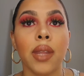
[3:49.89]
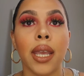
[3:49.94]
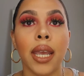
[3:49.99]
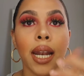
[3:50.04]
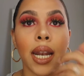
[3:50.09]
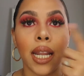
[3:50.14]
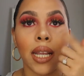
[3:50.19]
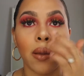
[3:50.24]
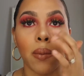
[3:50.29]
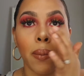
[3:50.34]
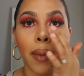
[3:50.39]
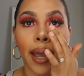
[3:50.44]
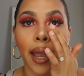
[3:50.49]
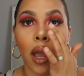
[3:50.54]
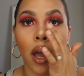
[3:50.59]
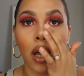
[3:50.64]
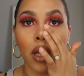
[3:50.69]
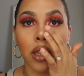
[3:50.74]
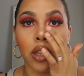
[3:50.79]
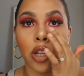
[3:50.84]
It leaves
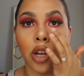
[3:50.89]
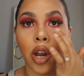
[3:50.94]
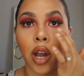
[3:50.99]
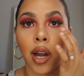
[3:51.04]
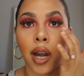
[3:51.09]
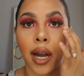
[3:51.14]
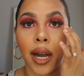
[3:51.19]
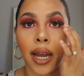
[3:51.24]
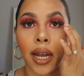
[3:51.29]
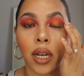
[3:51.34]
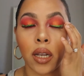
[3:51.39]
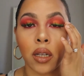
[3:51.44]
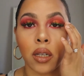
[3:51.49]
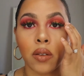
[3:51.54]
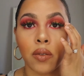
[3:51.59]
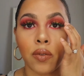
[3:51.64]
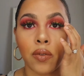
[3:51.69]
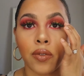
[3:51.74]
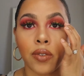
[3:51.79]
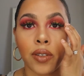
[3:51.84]
my under eye
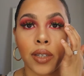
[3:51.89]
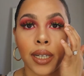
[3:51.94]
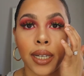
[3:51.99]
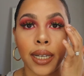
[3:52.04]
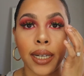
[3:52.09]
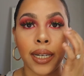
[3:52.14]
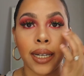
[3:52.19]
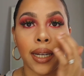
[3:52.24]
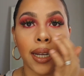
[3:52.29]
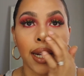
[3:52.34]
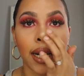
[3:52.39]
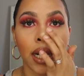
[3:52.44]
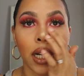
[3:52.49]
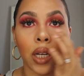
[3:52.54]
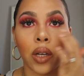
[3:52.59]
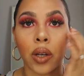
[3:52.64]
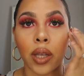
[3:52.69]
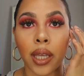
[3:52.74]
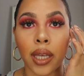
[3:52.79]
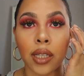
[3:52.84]
feeling and
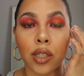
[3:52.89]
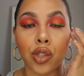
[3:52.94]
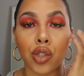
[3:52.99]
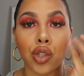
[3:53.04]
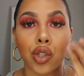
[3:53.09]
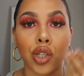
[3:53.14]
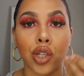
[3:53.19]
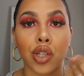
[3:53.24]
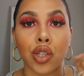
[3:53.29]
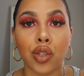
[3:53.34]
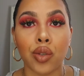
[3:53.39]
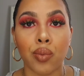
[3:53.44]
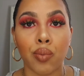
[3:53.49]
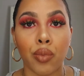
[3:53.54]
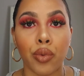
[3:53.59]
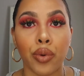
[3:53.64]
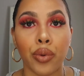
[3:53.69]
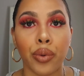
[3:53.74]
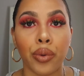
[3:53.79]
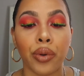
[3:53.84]
looking so
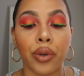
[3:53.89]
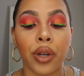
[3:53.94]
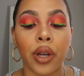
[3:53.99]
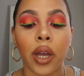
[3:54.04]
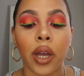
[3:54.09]
smooth.